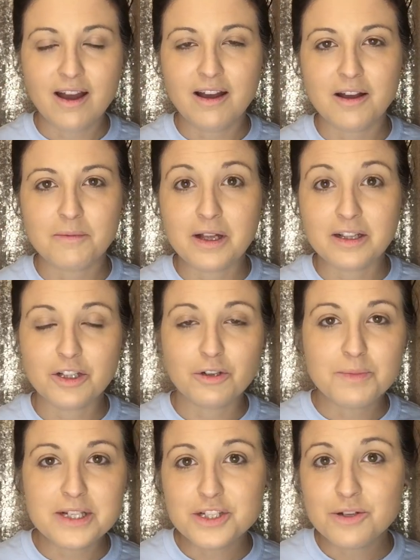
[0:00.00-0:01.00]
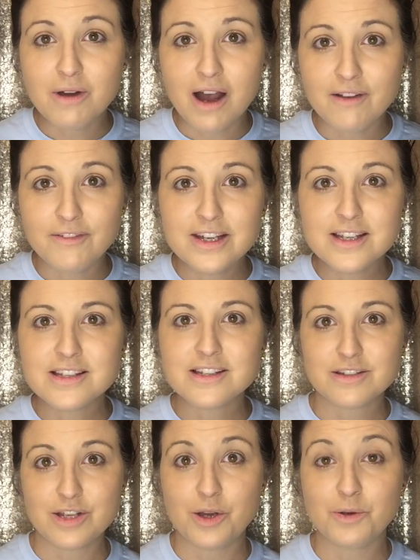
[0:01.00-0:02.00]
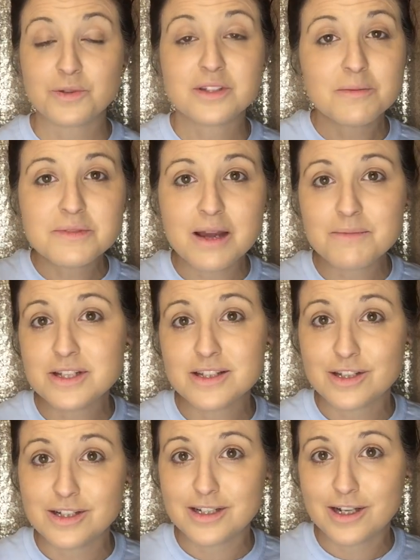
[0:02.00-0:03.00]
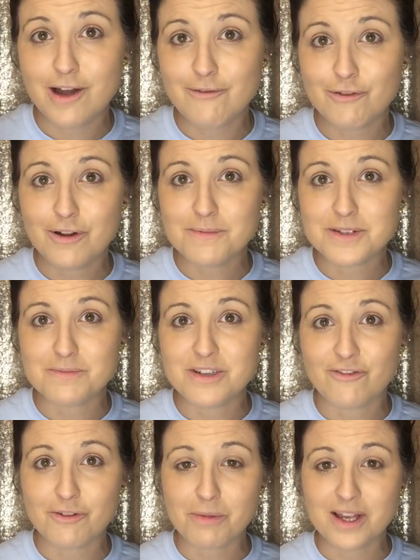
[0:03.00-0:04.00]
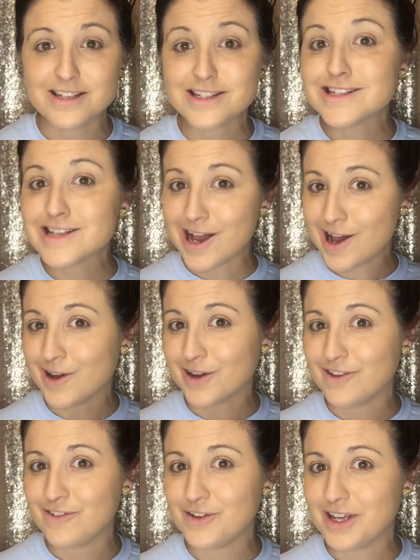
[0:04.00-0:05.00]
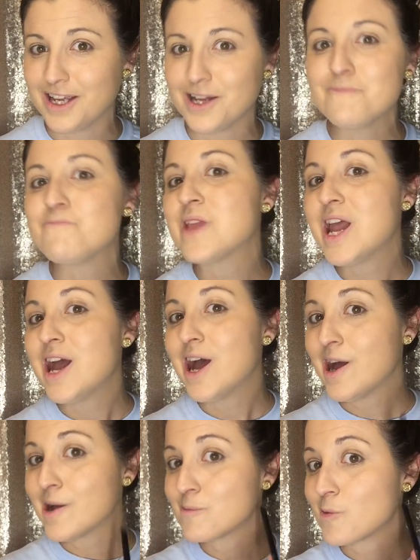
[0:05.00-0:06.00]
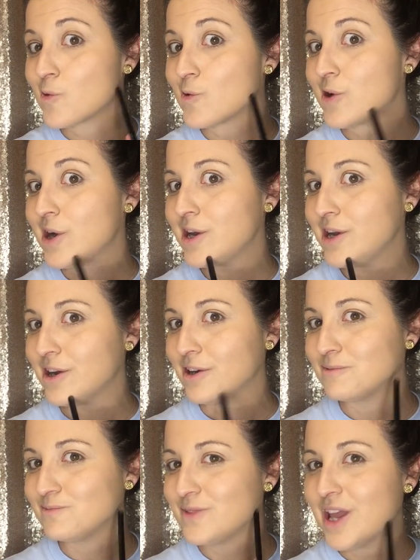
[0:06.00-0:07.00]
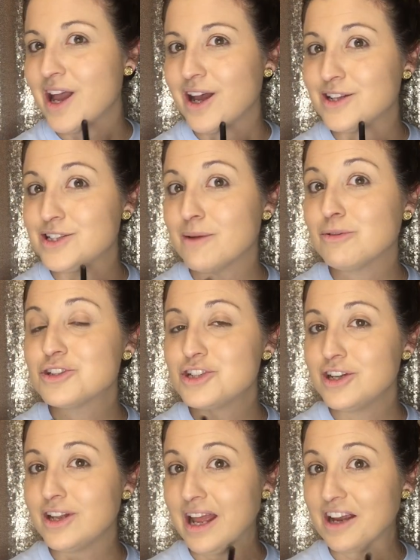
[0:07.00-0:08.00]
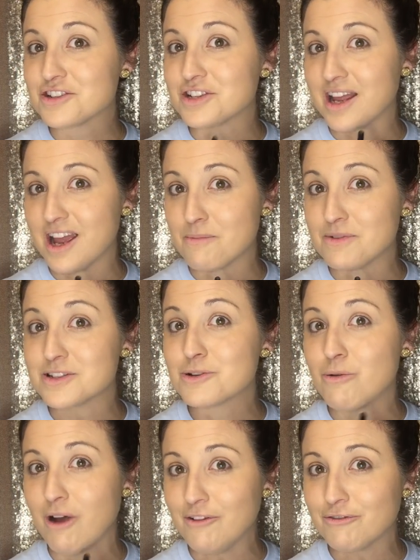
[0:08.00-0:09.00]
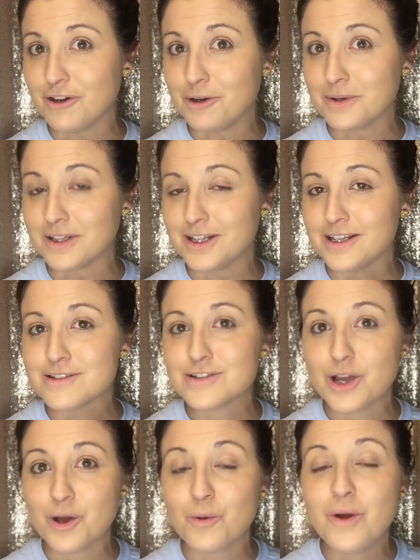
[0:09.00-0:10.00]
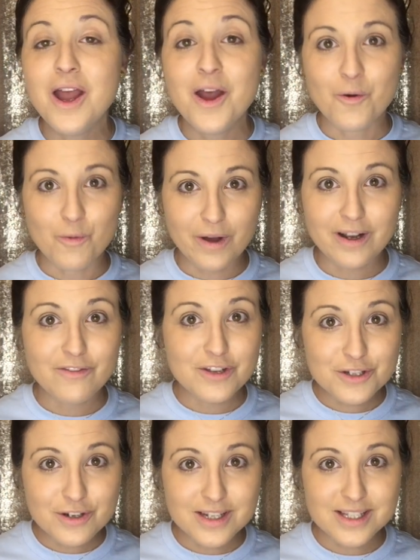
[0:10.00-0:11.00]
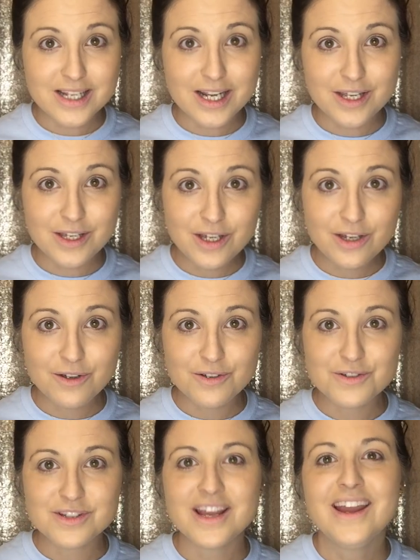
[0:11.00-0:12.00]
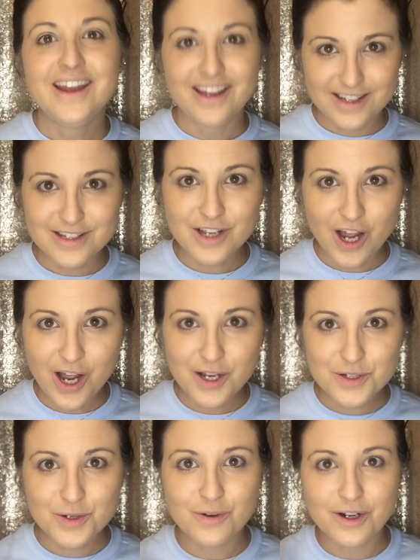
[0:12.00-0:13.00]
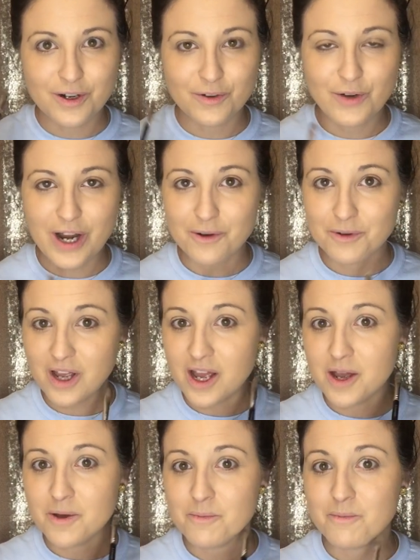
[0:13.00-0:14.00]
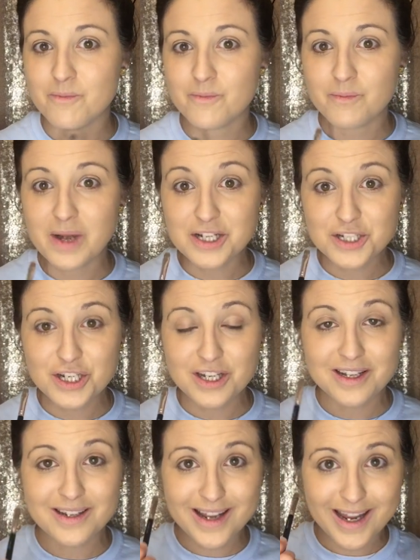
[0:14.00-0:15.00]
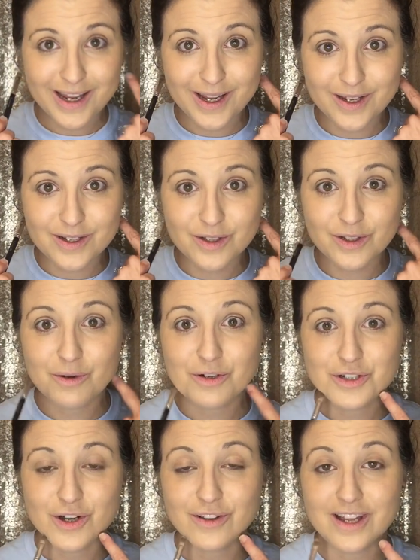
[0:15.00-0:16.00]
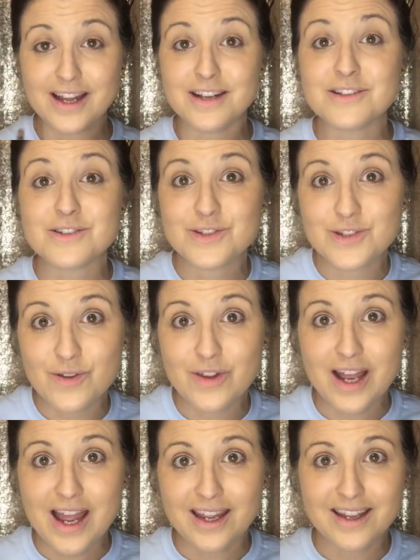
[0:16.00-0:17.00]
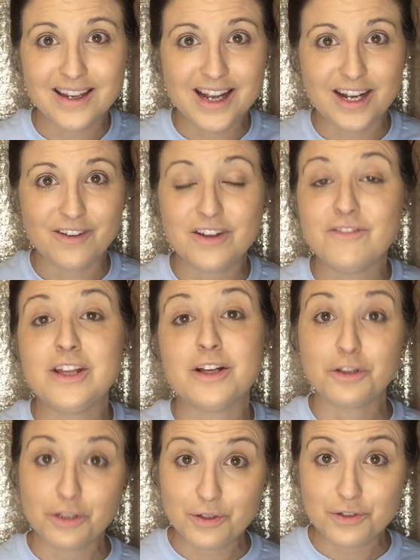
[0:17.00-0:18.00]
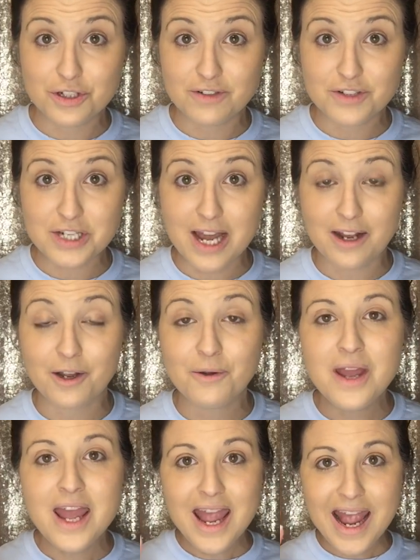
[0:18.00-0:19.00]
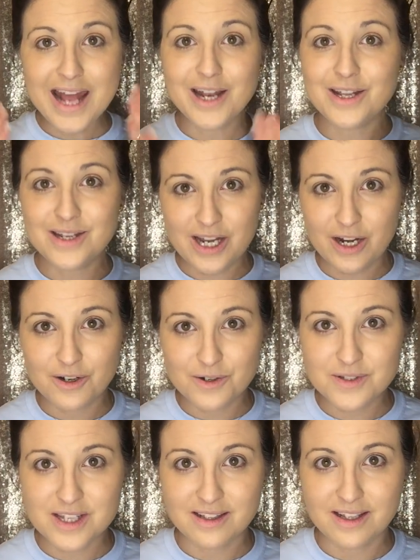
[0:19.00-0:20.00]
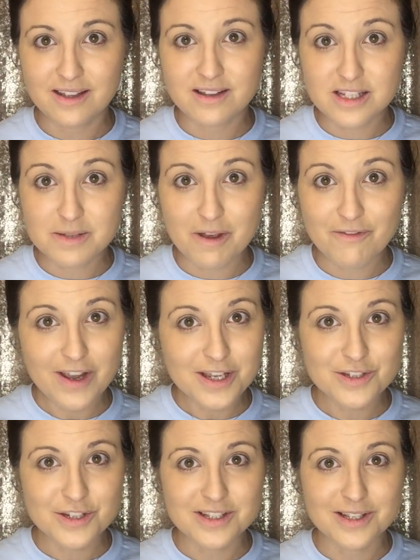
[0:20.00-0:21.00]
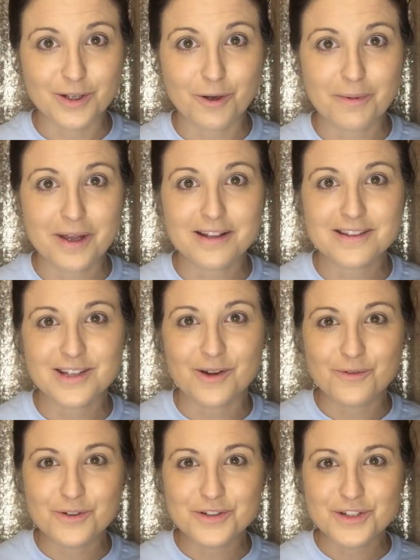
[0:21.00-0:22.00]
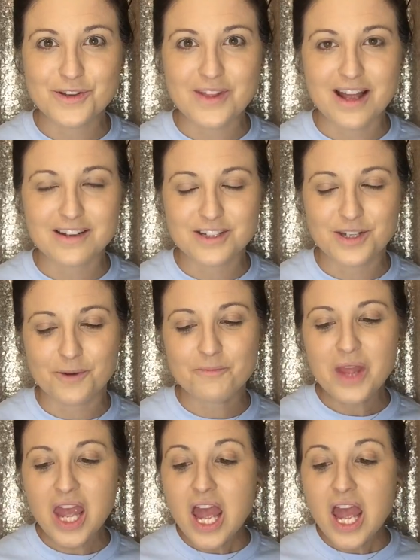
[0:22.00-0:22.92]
a little bit too obvious. So sometimes it's good to cover up some different places. I'll give you a hint. Right here, a double chin action happens quite frequently. So one of the tricks that I use is contouring around my chin and lower jawline so that I can kind of give the illusion of shadow, and it narrows and lengthens my face just a little bit. So we'll show that too.